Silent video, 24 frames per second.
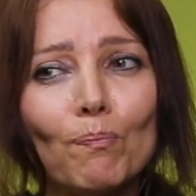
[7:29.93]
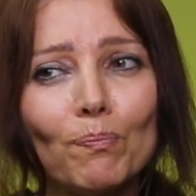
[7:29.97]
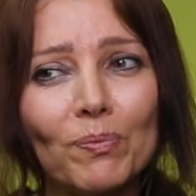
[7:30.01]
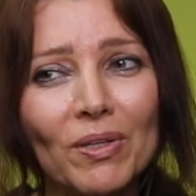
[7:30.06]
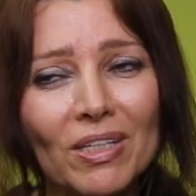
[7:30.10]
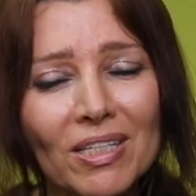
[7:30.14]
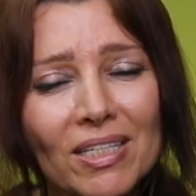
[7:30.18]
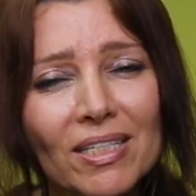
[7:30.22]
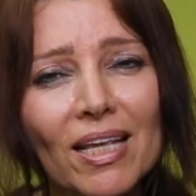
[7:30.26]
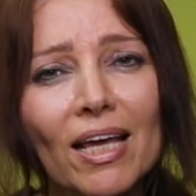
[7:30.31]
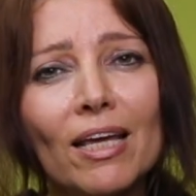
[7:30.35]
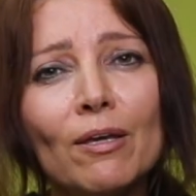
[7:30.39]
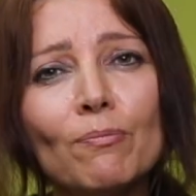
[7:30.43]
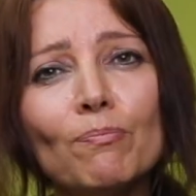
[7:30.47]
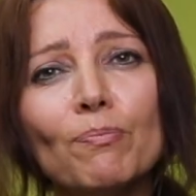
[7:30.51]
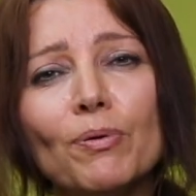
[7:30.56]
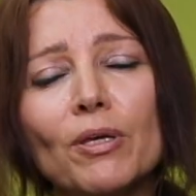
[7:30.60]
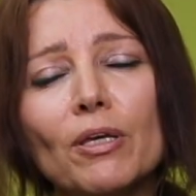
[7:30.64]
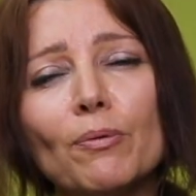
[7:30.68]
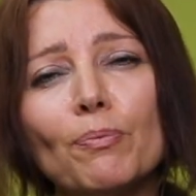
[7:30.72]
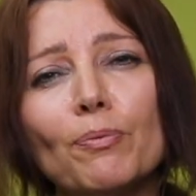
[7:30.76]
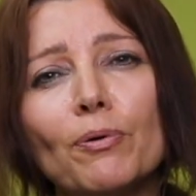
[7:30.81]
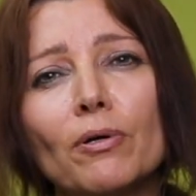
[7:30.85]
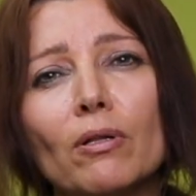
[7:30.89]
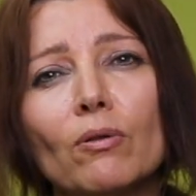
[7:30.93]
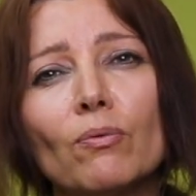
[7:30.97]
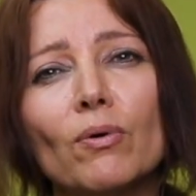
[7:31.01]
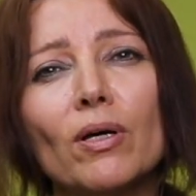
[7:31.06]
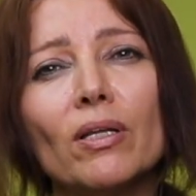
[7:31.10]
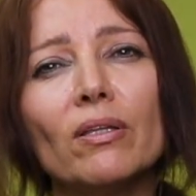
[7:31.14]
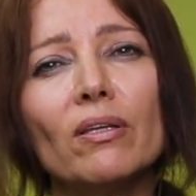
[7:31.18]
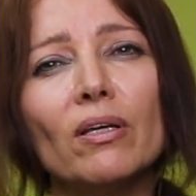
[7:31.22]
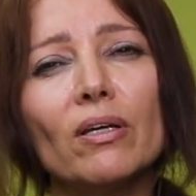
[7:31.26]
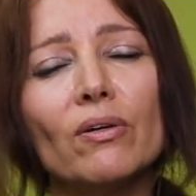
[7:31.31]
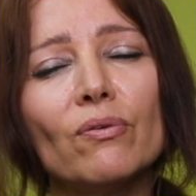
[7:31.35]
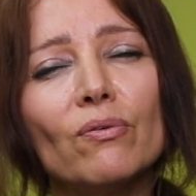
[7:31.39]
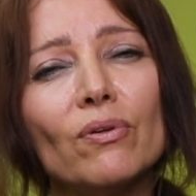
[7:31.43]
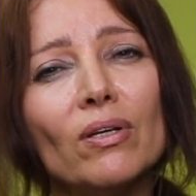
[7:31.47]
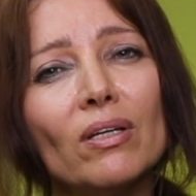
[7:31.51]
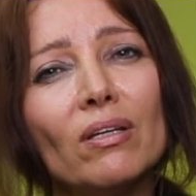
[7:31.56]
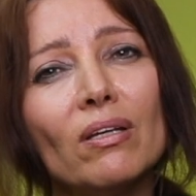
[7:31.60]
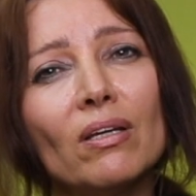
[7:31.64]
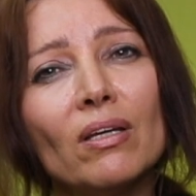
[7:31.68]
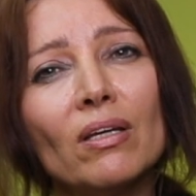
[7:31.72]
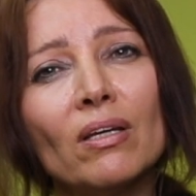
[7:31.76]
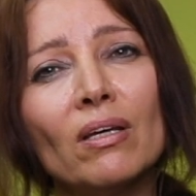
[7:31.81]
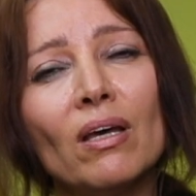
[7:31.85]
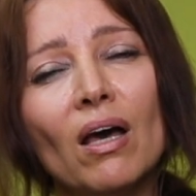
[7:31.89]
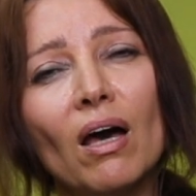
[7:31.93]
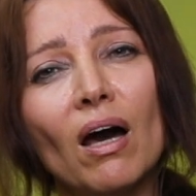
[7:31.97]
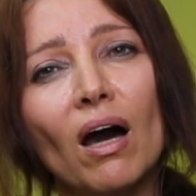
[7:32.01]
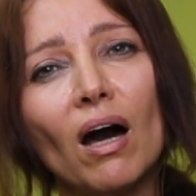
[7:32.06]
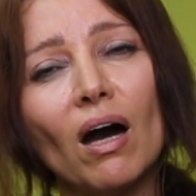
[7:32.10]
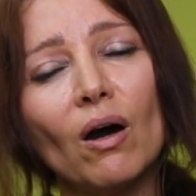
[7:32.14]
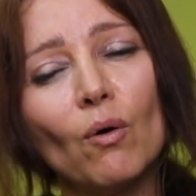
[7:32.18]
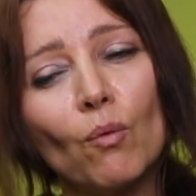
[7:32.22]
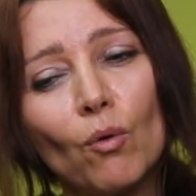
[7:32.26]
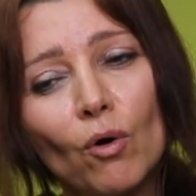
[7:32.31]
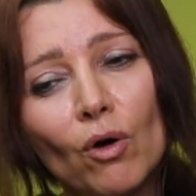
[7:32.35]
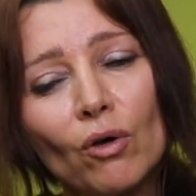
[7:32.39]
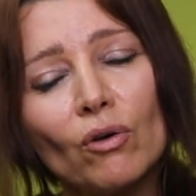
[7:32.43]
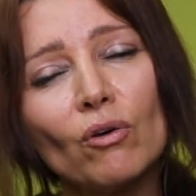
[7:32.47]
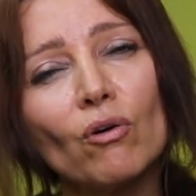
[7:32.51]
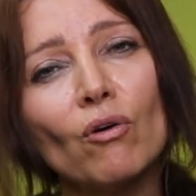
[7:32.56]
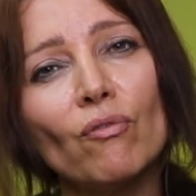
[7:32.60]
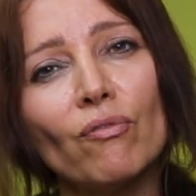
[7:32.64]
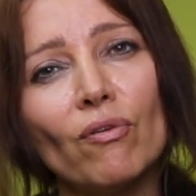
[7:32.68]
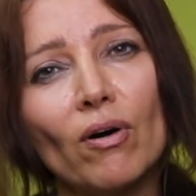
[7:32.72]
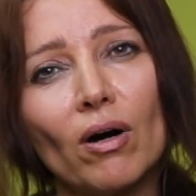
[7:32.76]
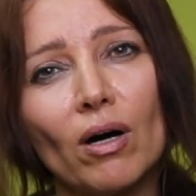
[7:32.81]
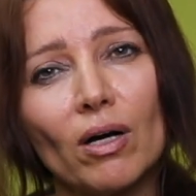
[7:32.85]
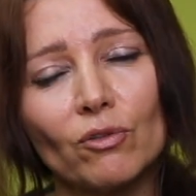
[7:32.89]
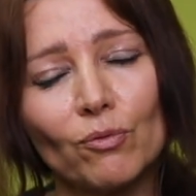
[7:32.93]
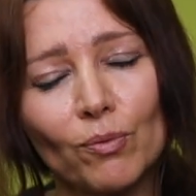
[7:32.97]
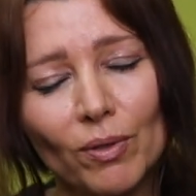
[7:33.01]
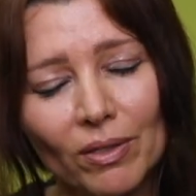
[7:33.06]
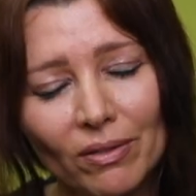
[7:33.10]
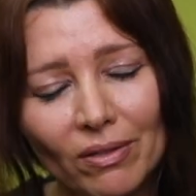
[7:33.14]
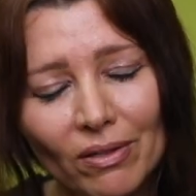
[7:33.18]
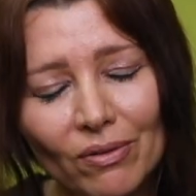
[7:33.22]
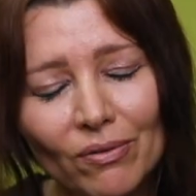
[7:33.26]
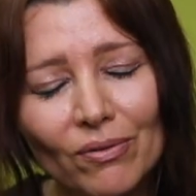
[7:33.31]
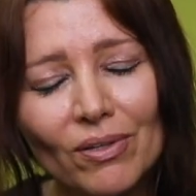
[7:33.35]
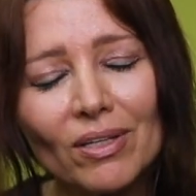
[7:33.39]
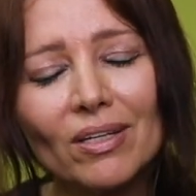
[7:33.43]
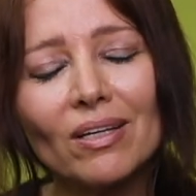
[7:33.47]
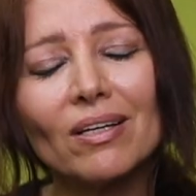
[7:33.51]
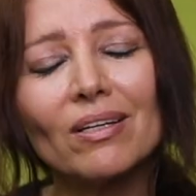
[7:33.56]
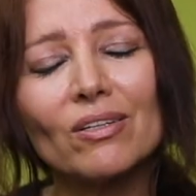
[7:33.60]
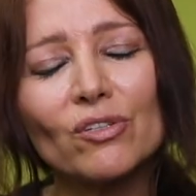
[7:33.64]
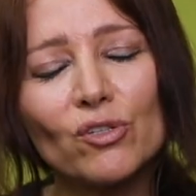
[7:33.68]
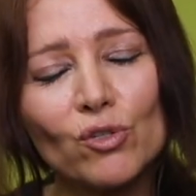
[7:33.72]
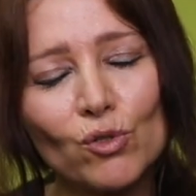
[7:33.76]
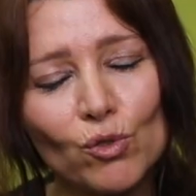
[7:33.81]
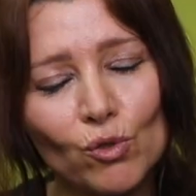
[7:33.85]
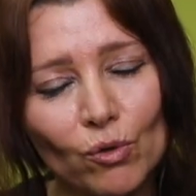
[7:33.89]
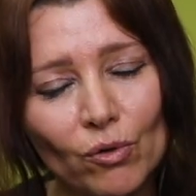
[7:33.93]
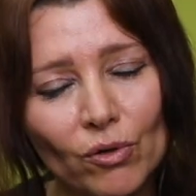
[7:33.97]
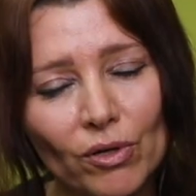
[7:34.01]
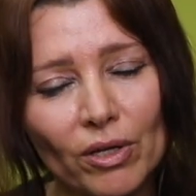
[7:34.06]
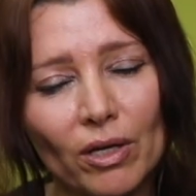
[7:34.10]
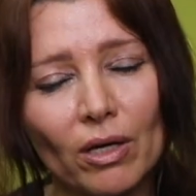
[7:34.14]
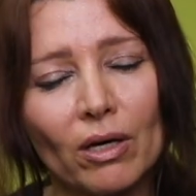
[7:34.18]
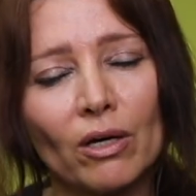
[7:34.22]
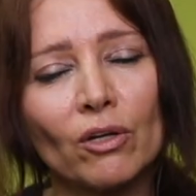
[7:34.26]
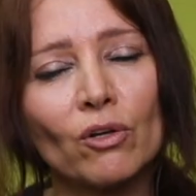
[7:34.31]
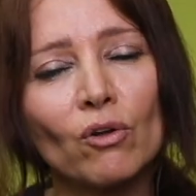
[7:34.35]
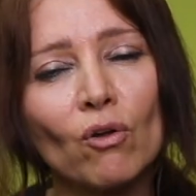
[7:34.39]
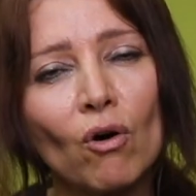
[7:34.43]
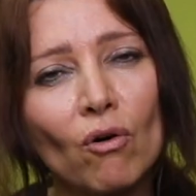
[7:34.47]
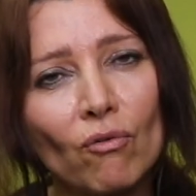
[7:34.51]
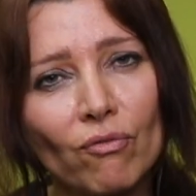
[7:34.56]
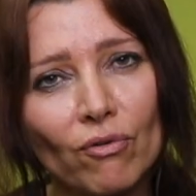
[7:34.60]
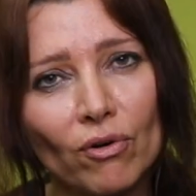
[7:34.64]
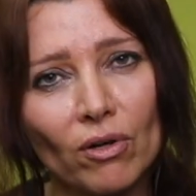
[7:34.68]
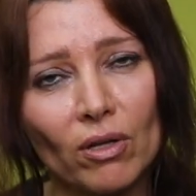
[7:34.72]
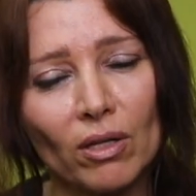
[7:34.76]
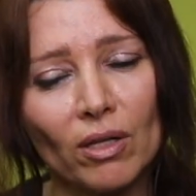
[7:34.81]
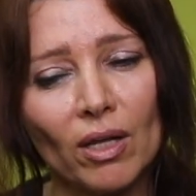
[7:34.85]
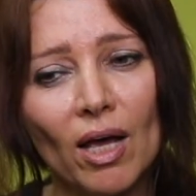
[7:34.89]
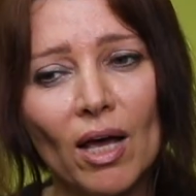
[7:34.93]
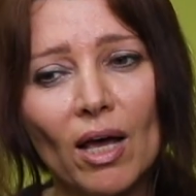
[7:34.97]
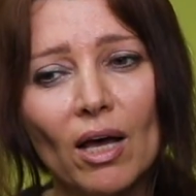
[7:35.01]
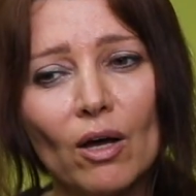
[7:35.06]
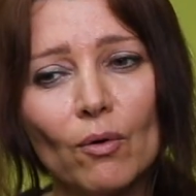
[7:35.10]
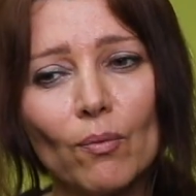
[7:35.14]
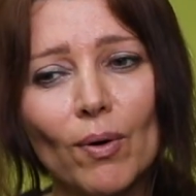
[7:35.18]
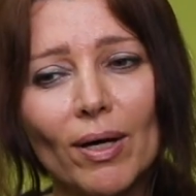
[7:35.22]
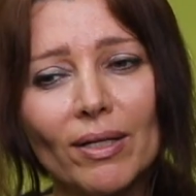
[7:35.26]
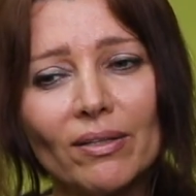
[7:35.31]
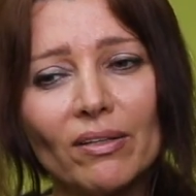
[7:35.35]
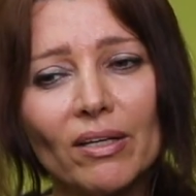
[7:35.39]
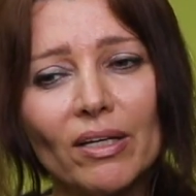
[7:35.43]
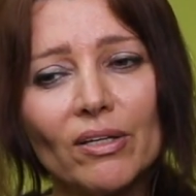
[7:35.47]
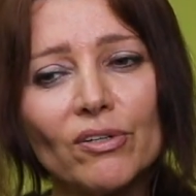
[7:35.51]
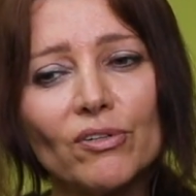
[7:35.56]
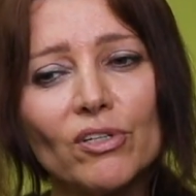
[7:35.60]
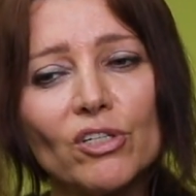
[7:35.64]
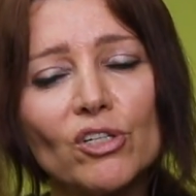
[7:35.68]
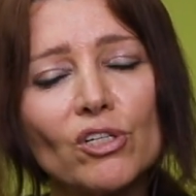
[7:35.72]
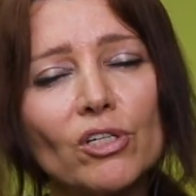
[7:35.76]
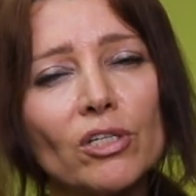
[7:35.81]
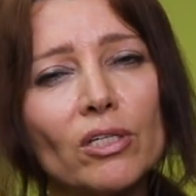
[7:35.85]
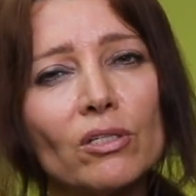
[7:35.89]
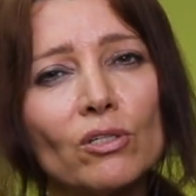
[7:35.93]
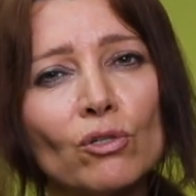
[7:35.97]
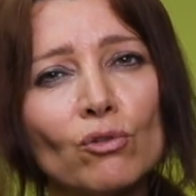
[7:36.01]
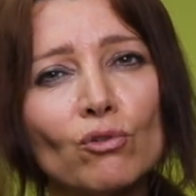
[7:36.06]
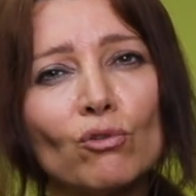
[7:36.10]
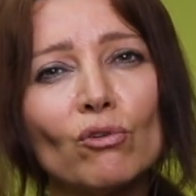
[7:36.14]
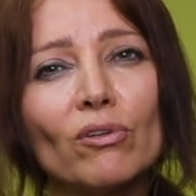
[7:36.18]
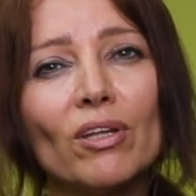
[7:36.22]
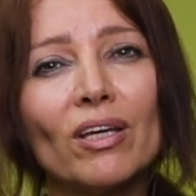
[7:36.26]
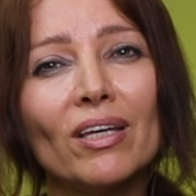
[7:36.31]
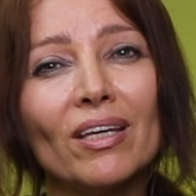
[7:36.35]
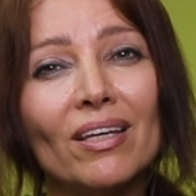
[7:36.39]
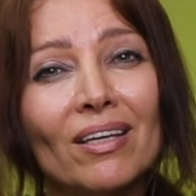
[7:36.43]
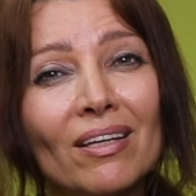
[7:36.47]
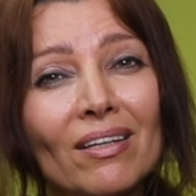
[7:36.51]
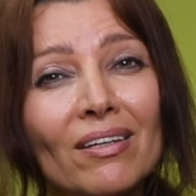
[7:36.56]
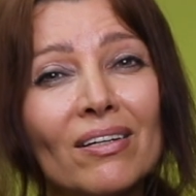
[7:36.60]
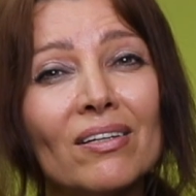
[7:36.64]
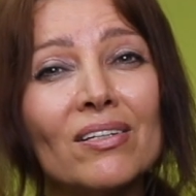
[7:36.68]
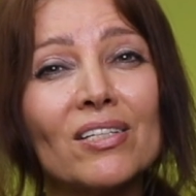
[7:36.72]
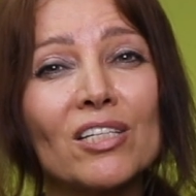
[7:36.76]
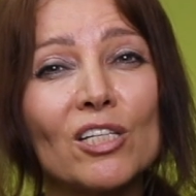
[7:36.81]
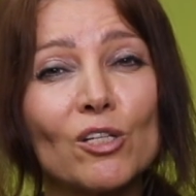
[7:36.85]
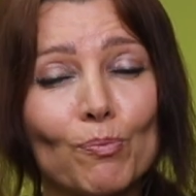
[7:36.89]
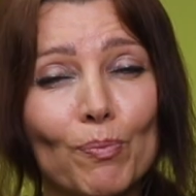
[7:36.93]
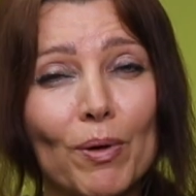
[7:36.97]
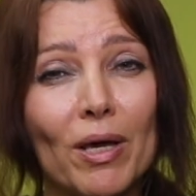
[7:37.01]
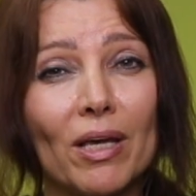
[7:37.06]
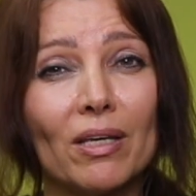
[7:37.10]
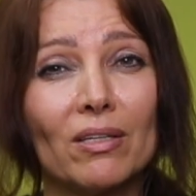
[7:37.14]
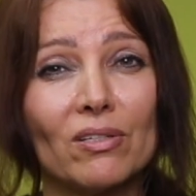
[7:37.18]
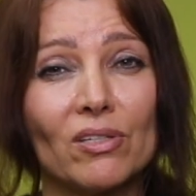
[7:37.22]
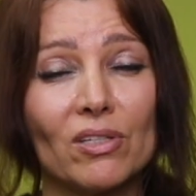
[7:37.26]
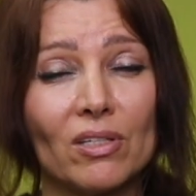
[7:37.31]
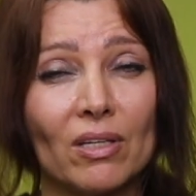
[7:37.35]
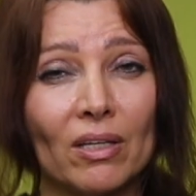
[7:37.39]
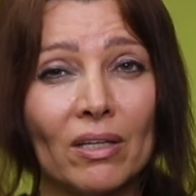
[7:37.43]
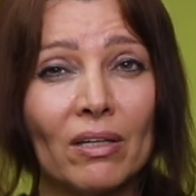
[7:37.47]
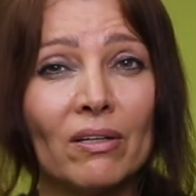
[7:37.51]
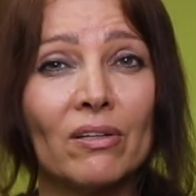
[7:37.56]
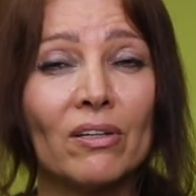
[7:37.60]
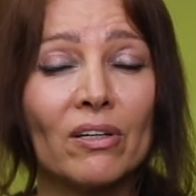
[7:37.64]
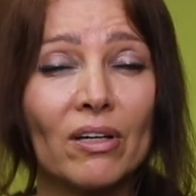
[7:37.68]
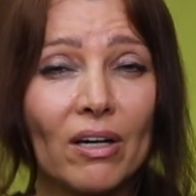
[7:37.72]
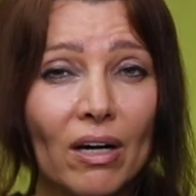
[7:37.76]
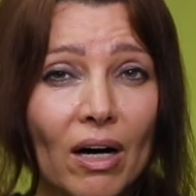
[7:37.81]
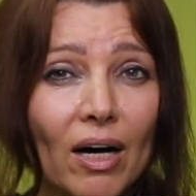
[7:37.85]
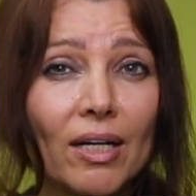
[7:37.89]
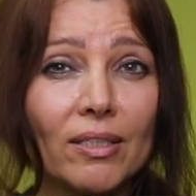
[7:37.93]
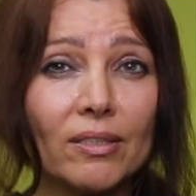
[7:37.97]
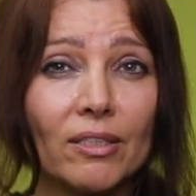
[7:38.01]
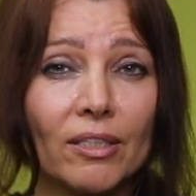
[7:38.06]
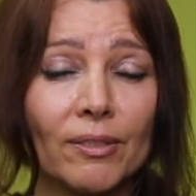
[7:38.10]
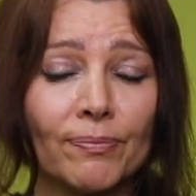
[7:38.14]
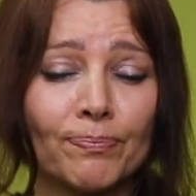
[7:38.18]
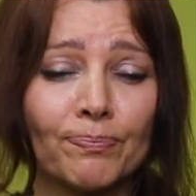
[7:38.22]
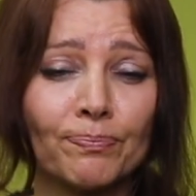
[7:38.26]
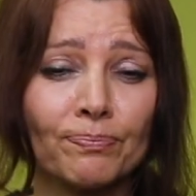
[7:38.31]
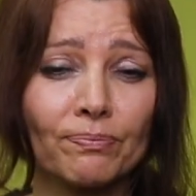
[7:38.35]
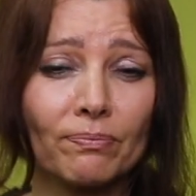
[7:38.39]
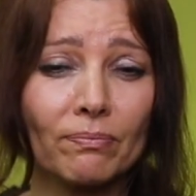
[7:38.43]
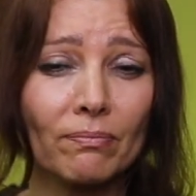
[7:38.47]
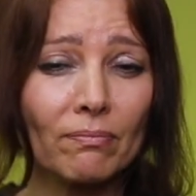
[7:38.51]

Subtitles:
the same people, when they're reading a work of art, when they're reading a story, a novel, when they retreat into the inner space, the inner garden,